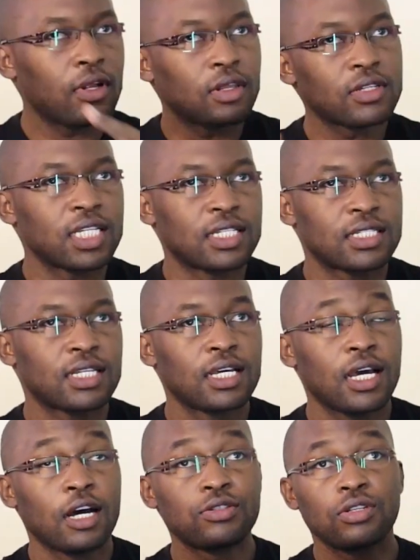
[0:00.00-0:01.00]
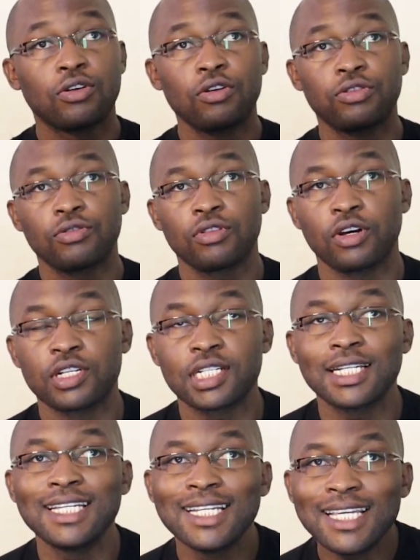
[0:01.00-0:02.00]
All those things. As you go through
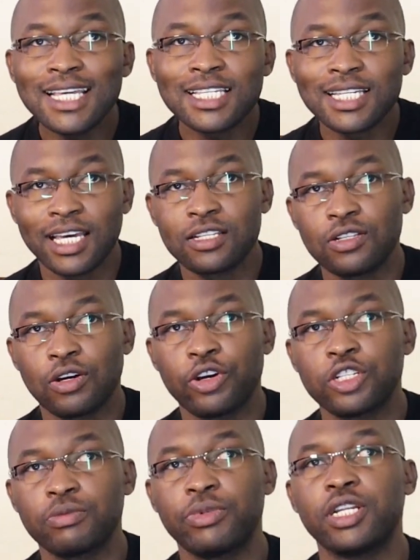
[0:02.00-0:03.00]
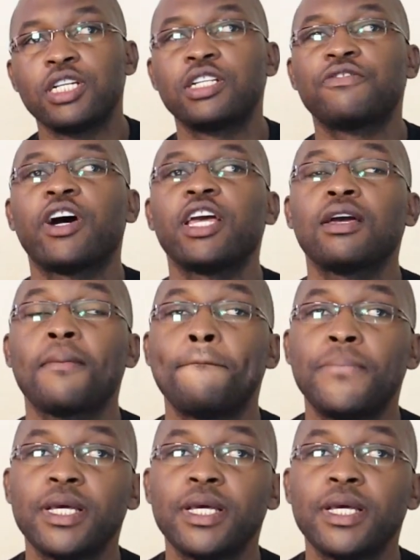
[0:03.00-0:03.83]
that, in each case, you're going to be identifying